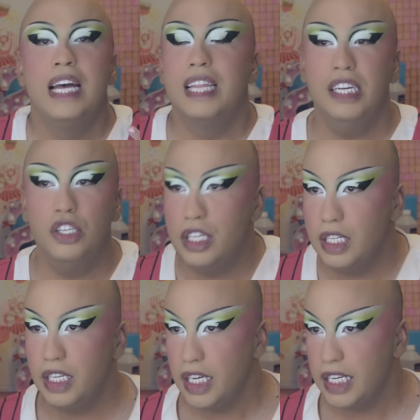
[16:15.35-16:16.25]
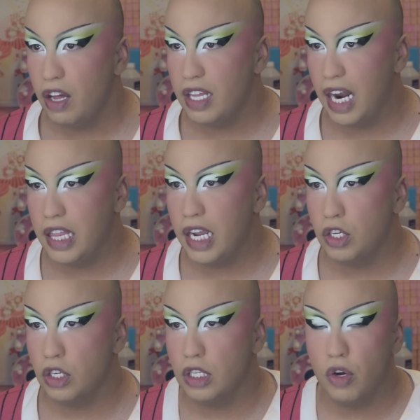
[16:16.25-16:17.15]
this is just a detail that I think
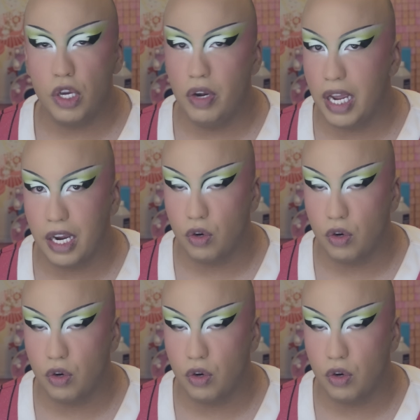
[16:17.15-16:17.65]
is just so unique